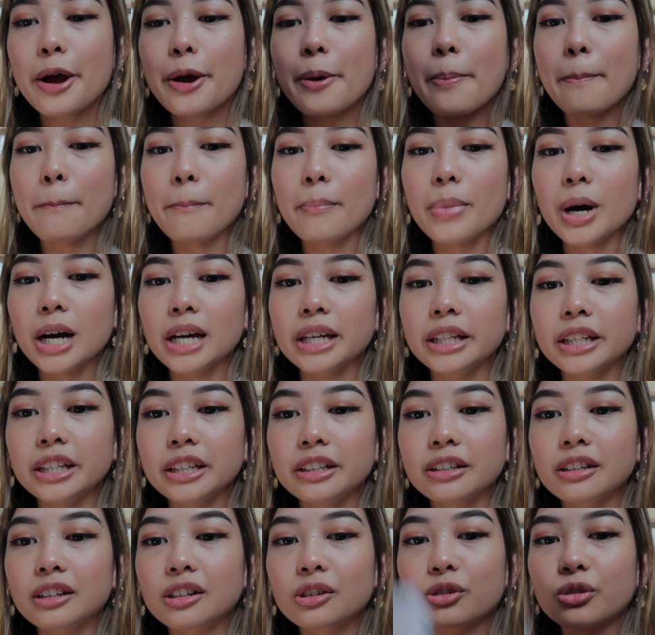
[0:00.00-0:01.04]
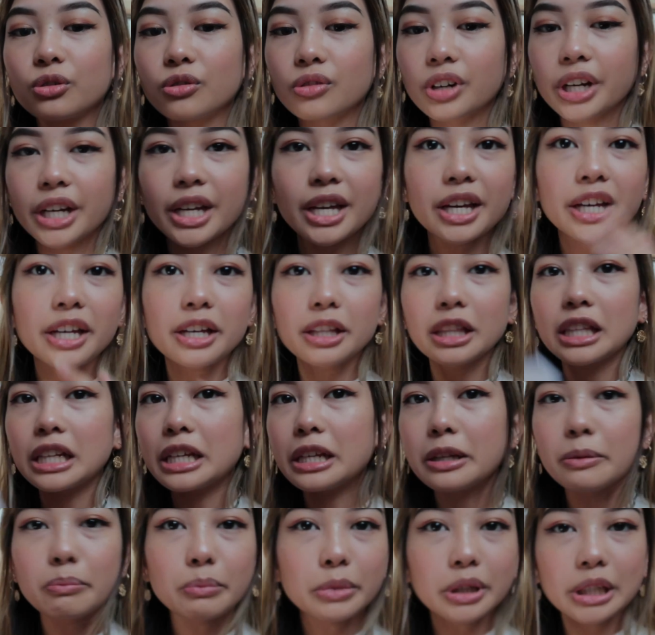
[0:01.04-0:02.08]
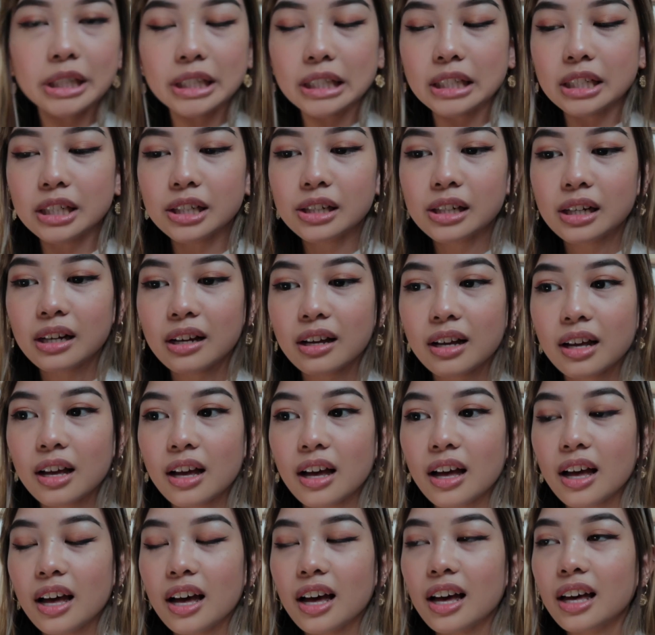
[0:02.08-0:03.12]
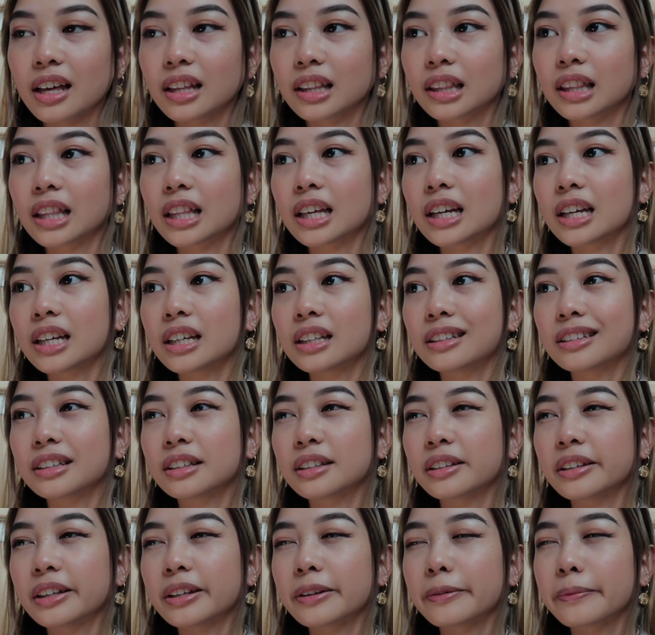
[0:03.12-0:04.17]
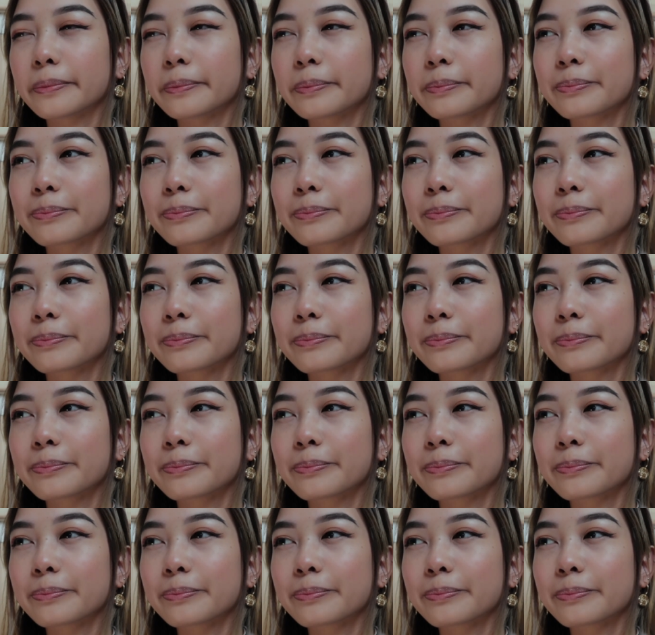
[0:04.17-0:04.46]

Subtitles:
combine it, create an image, and then